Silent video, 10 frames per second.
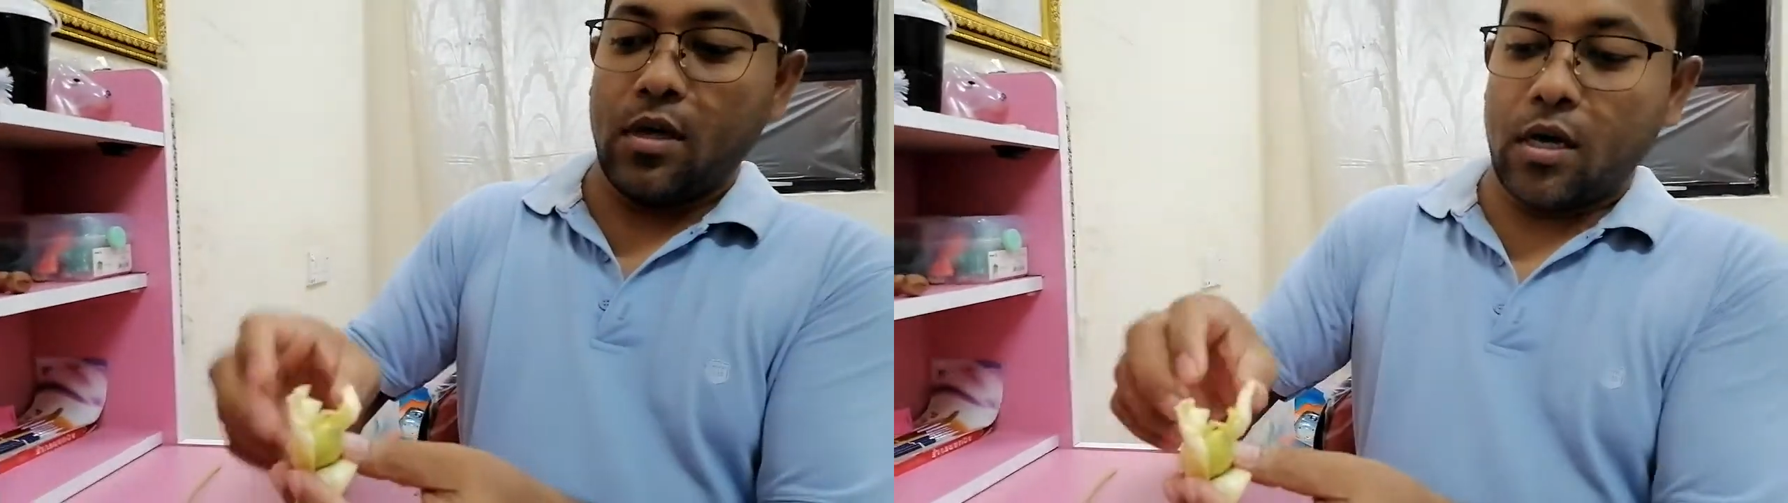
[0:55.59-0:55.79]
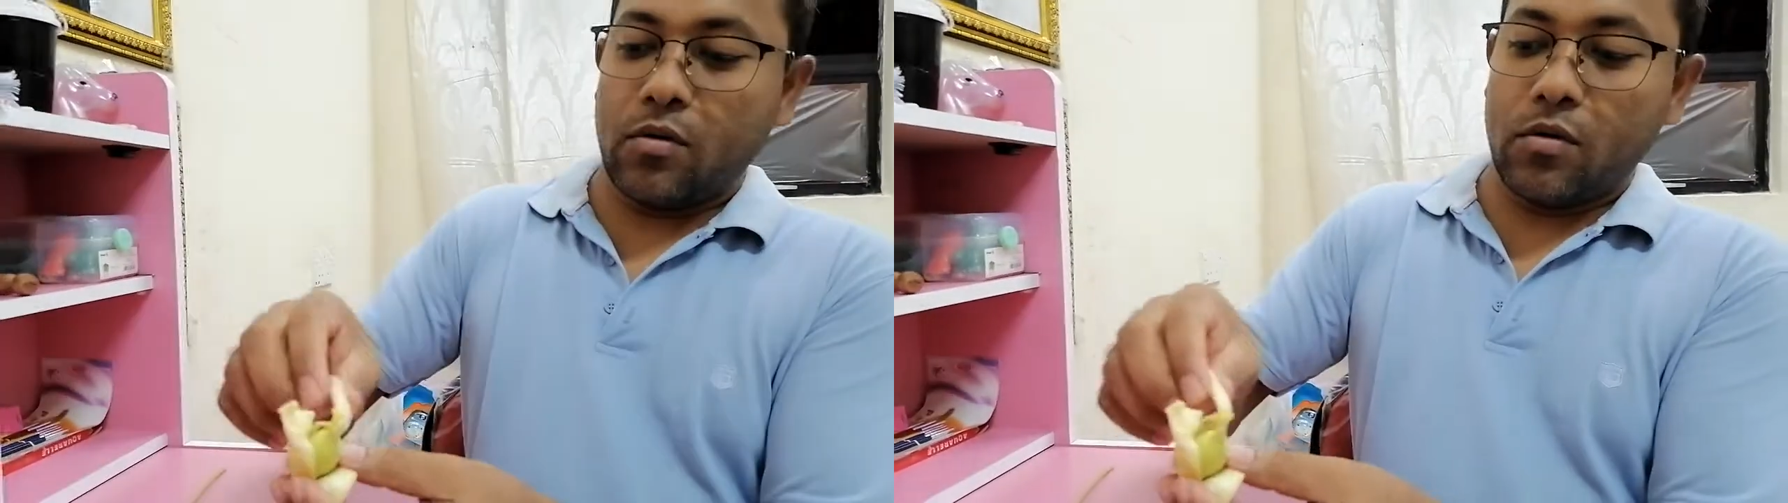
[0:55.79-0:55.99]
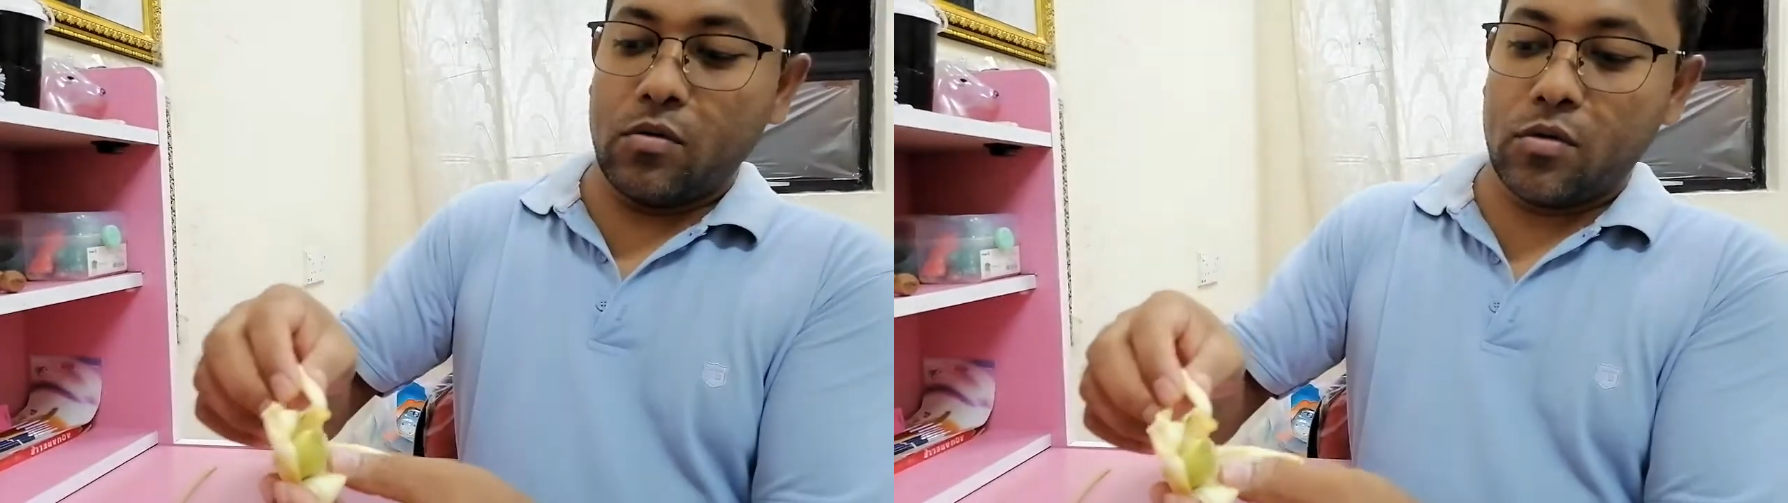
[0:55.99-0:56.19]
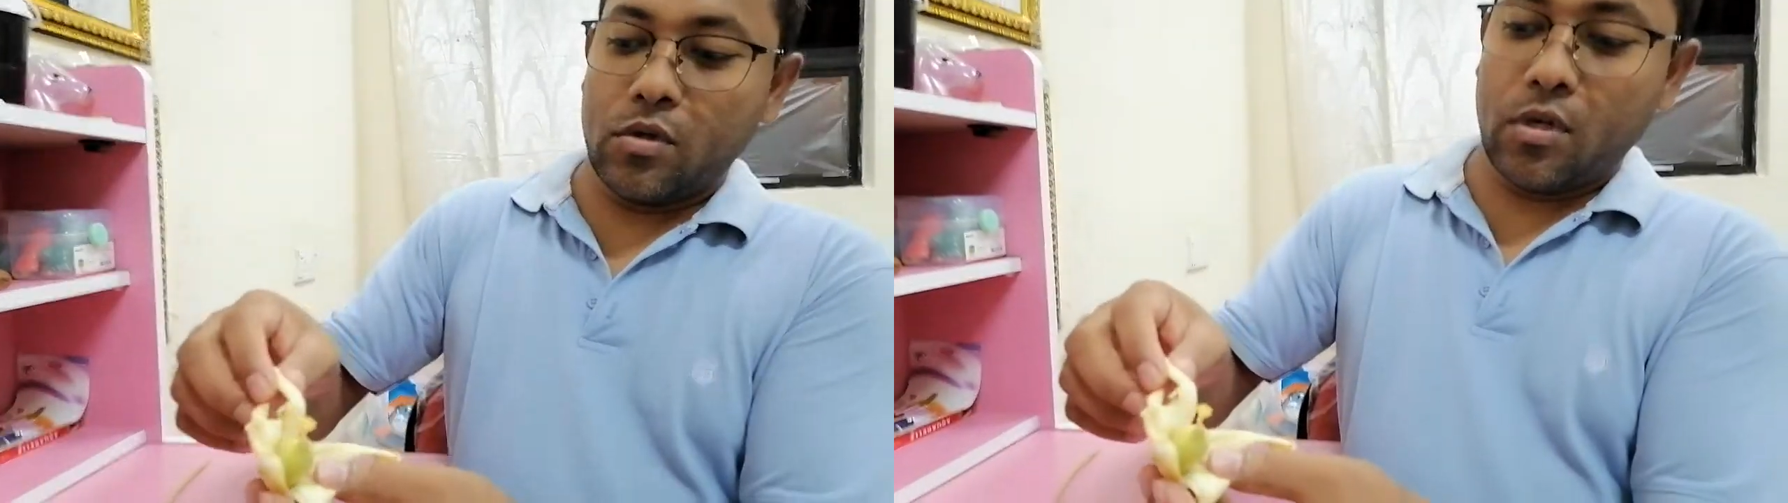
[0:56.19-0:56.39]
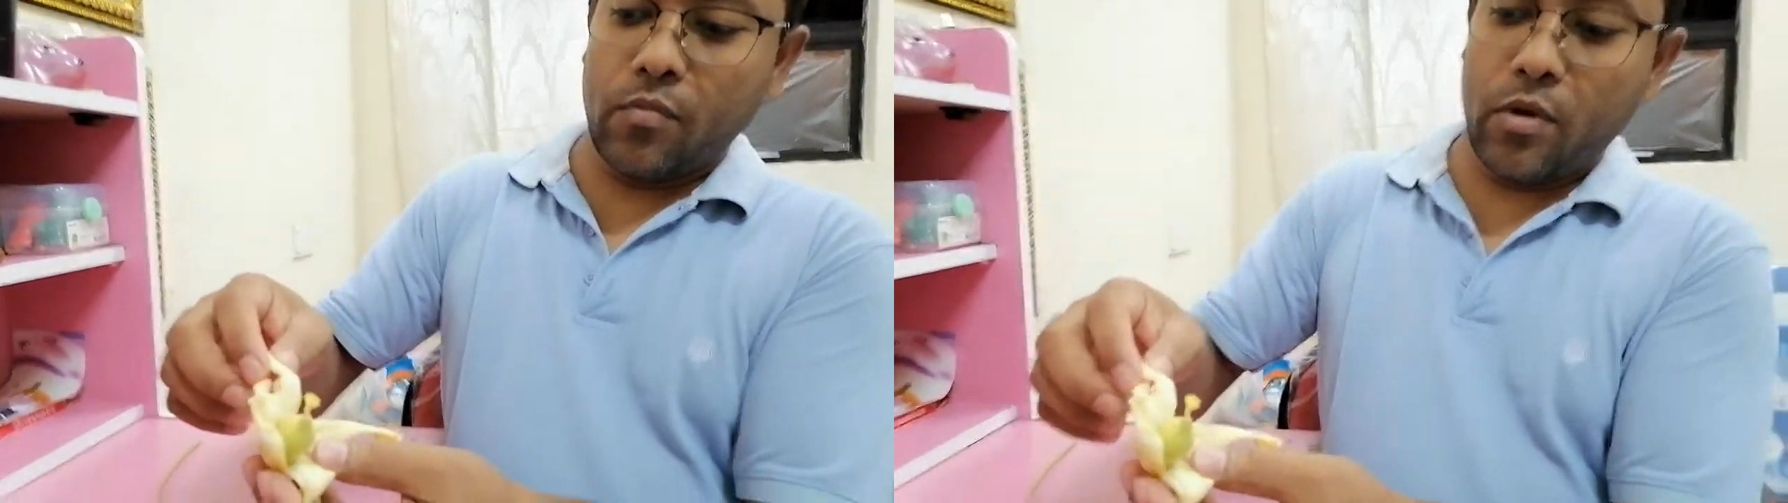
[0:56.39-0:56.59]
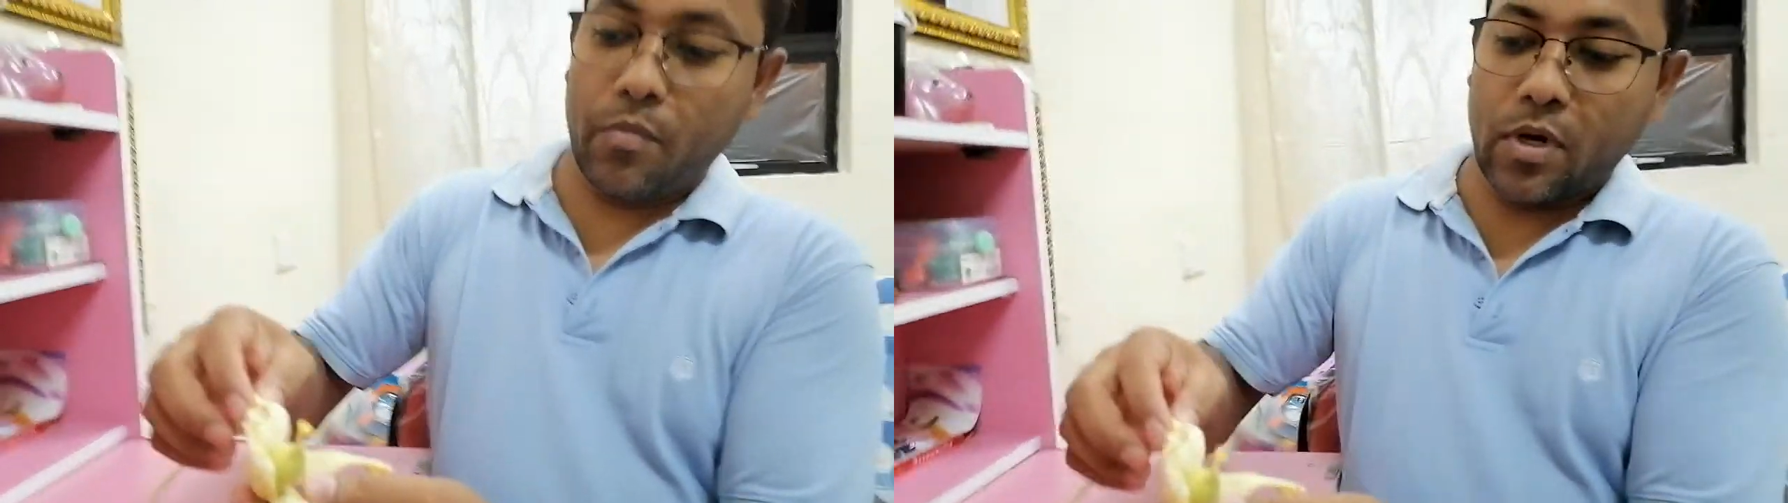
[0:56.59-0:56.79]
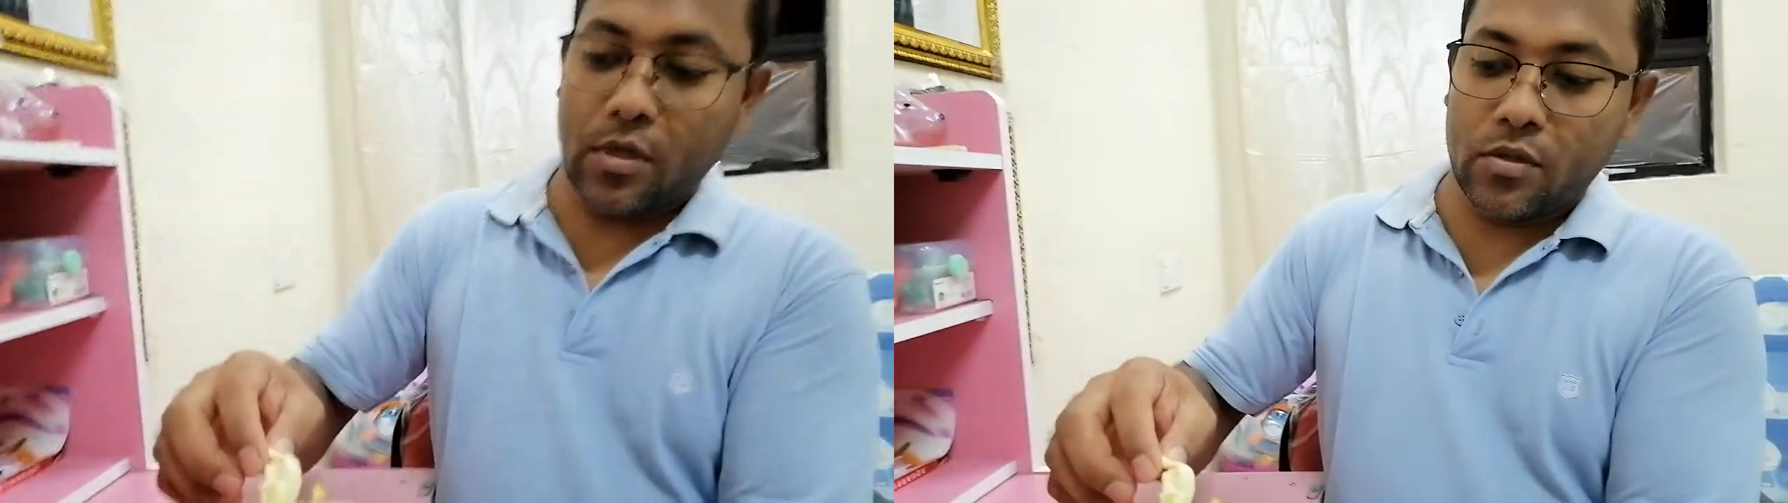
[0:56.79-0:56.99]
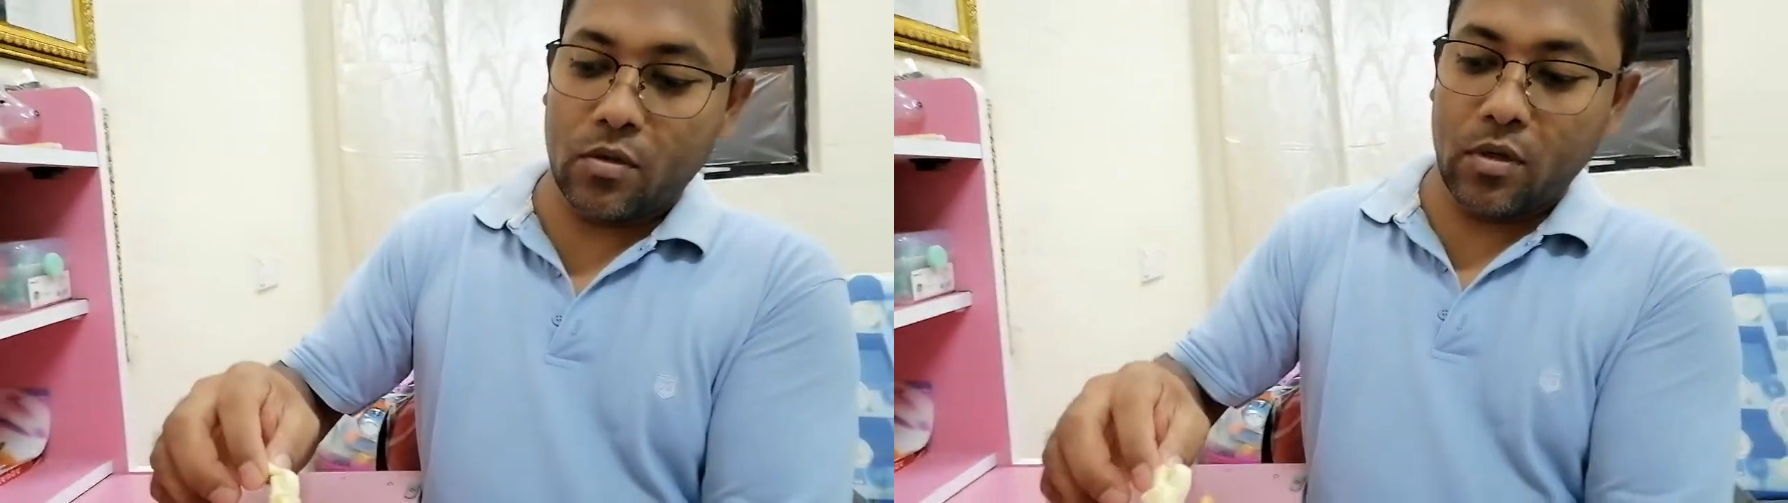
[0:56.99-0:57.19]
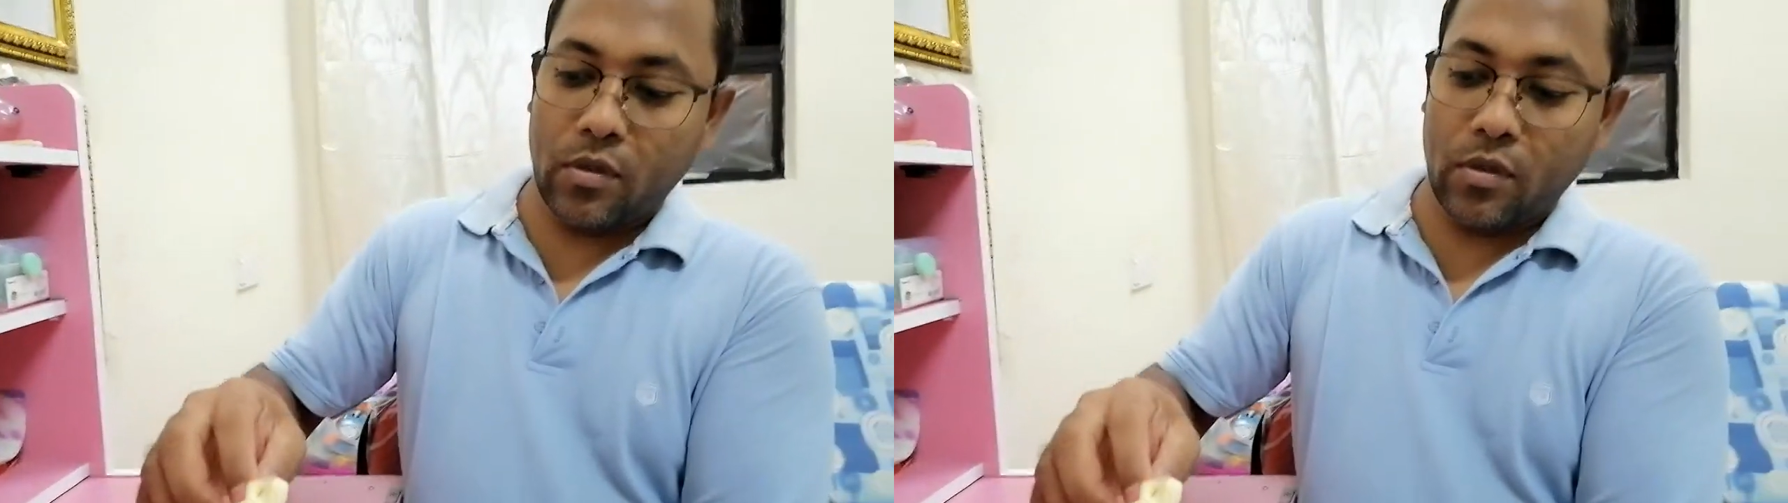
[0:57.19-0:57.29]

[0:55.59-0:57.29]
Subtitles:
I want to show you every part. So